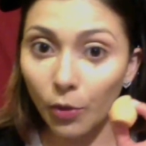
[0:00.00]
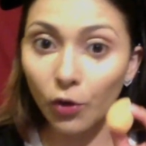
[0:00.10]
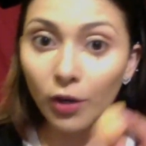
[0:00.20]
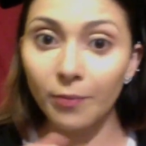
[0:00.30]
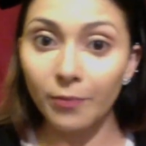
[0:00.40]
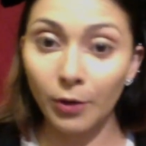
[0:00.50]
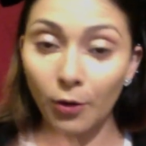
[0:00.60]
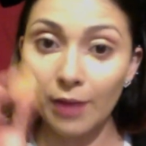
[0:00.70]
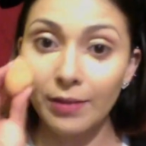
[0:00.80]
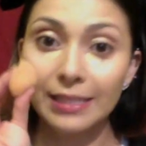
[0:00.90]
to
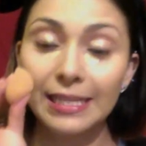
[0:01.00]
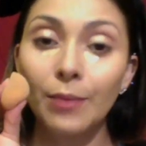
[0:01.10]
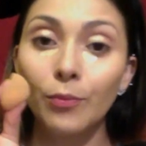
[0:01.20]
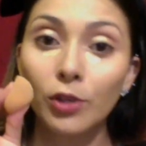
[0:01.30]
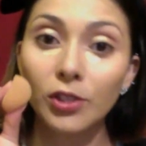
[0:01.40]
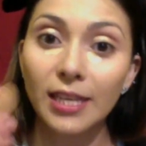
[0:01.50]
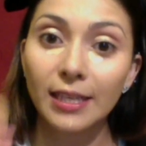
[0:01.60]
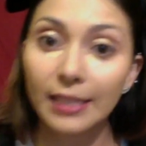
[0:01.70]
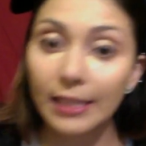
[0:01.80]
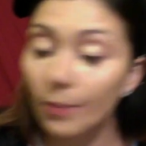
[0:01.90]
grab the same Real
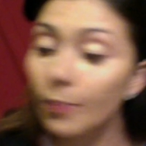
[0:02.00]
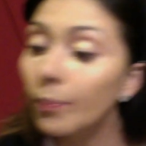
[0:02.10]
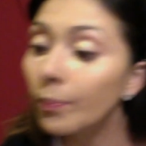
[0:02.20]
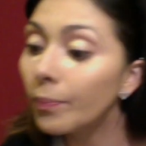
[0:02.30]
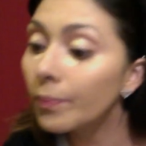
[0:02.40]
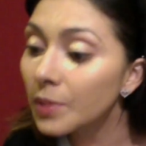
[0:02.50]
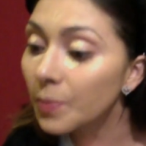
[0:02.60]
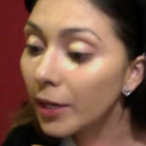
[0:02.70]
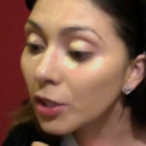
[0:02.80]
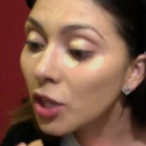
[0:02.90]
Technique
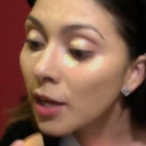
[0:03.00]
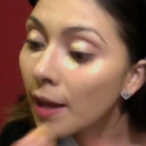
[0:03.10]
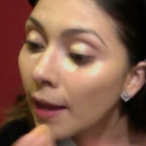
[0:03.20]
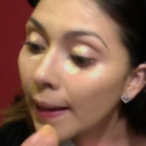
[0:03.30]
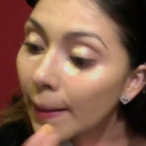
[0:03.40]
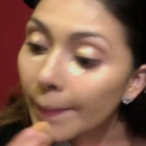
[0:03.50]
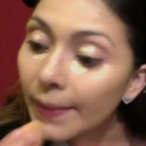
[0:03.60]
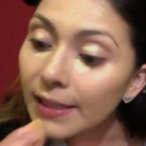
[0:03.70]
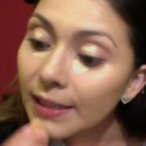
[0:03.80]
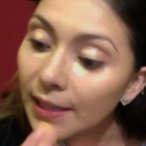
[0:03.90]
sponge and
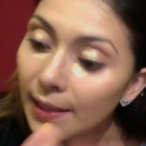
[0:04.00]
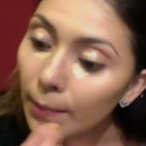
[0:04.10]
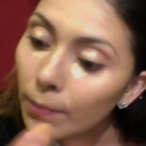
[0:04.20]
blend it in.